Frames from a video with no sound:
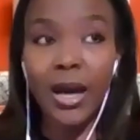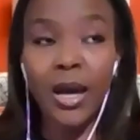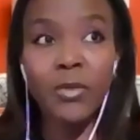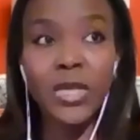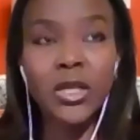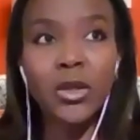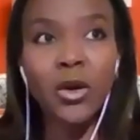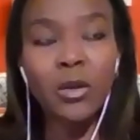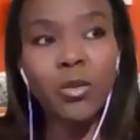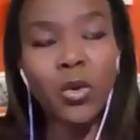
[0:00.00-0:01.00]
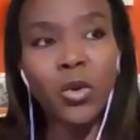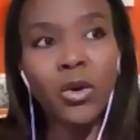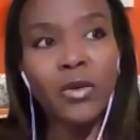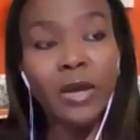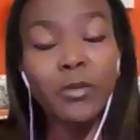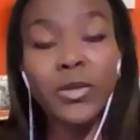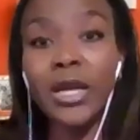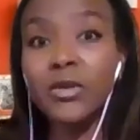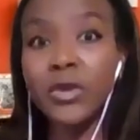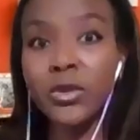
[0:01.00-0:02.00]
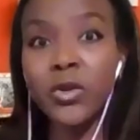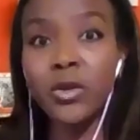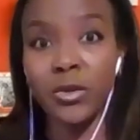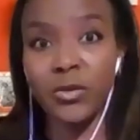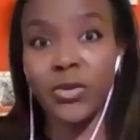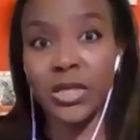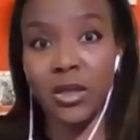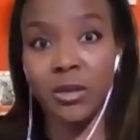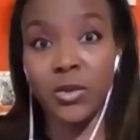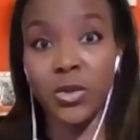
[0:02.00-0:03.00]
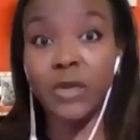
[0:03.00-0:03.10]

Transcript: Um, there's a lot more around blind recruitment, for example.